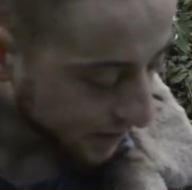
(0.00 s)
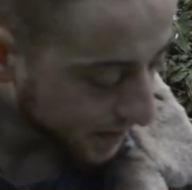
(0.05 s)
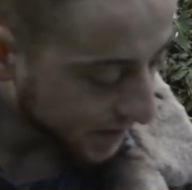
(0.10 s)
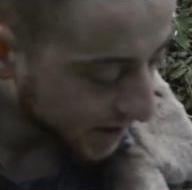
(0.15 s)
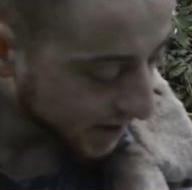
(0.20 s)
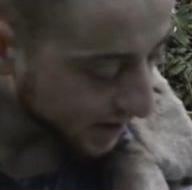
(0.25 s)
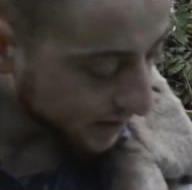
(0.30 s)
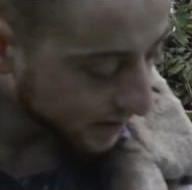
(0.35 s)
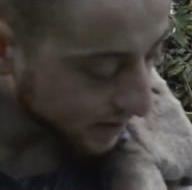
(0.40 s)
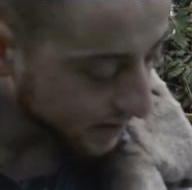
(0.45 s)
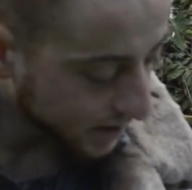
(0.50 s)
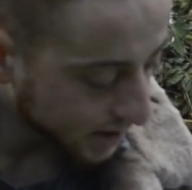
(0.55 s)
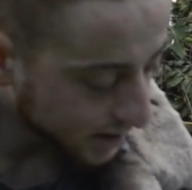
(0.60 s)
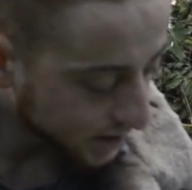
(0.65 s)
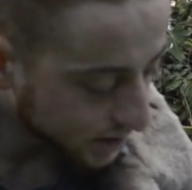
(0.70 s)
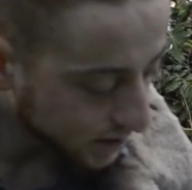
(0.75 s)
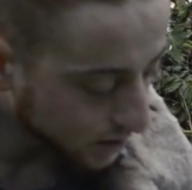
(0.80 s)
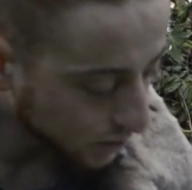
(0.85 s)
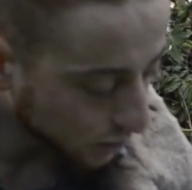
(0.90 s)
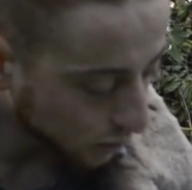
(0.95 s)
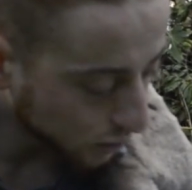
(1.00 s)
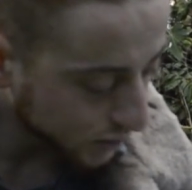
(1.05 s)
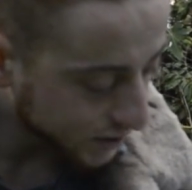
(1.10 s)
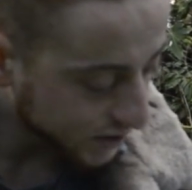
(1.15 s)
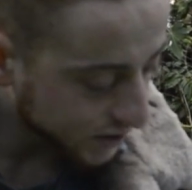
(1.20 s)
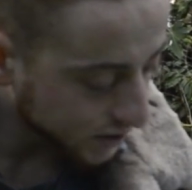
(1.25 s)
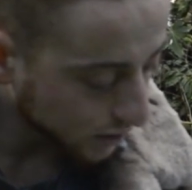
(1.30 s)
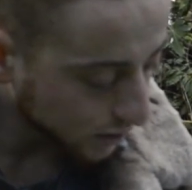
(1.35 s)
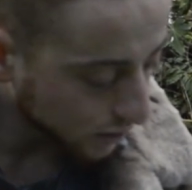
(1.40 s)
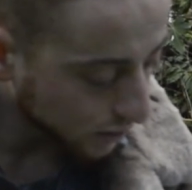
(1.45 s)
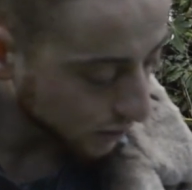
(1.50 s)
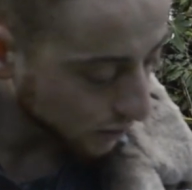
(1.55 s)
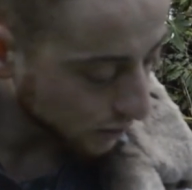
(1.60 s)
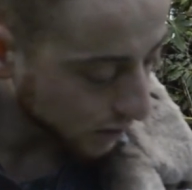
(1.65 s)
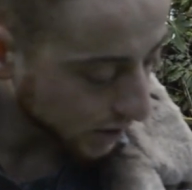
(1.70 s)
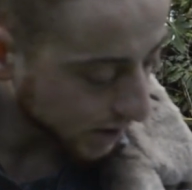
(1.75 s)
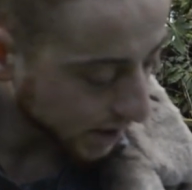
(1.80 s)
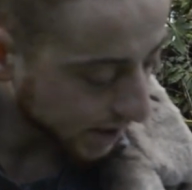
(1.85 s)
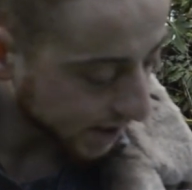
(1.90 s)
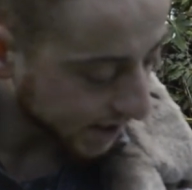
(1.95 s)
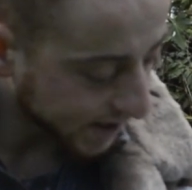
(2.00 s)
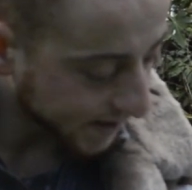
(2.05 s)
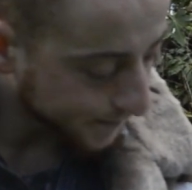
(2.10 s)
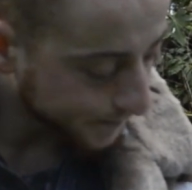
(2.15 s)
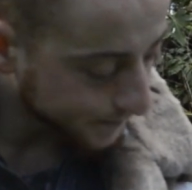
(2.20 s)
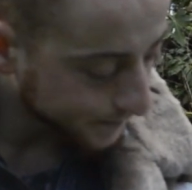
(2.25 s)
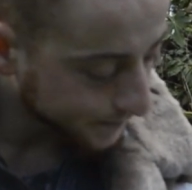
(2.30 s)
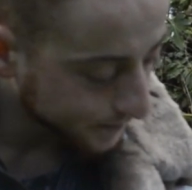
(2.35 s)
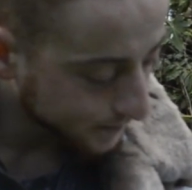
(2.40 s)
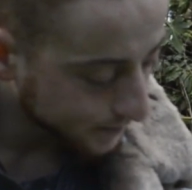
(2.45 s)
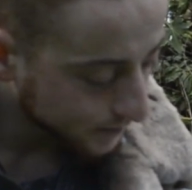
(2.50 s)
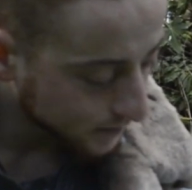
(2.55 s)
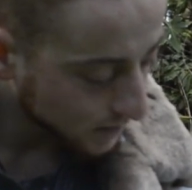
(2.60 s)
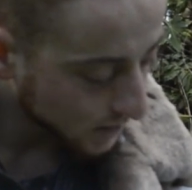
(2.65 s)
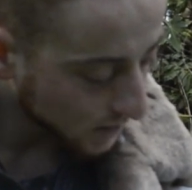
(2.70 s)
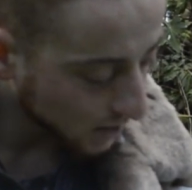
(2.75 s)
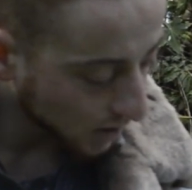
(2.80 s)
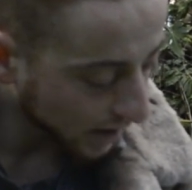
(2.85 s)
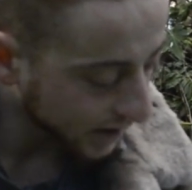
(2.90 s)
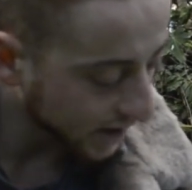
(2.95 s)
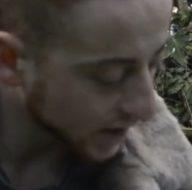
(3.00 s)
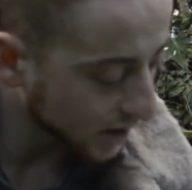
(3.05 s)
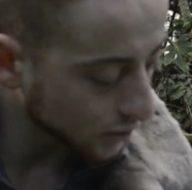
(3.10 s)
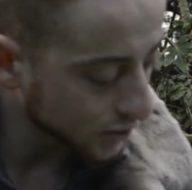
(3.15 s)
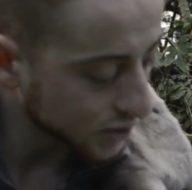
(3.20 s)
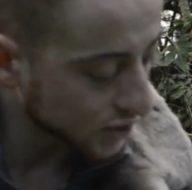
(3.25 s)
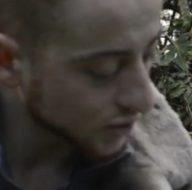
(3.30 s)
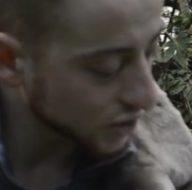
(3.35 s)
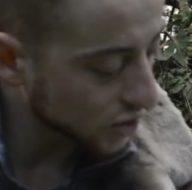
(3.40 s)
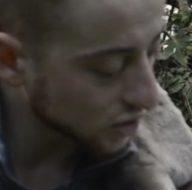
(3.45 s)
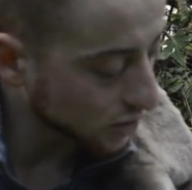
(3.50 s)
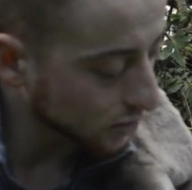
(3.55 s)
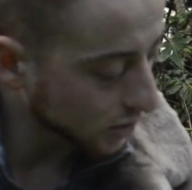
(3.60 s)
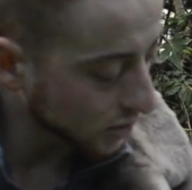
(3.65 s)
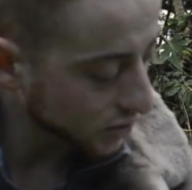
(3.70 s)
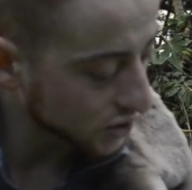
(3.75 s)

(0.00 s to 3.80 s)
Then there's also, again on YouTube,